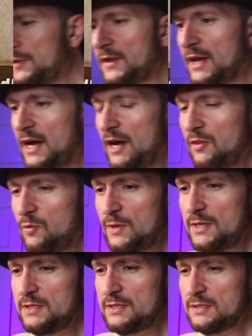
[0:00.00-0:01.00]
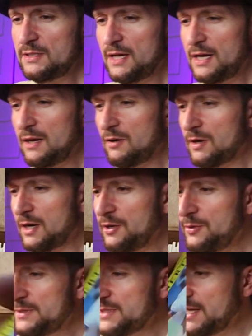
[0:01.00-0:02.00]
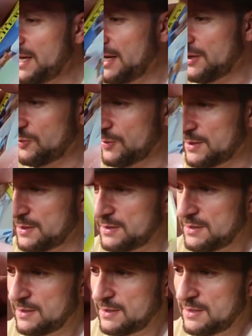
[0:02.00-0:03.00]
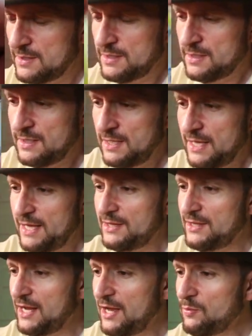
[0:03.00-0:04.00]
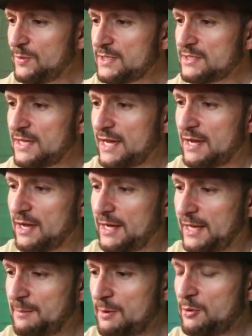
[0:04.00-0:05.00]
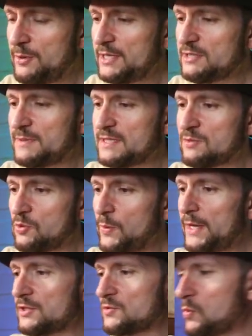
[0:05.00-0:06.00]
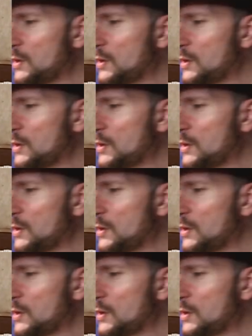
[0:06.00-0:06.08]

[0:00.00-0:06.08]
and the other one. Oh God, who is the other one? The other one is, I can't remember who it is, but it's the weakest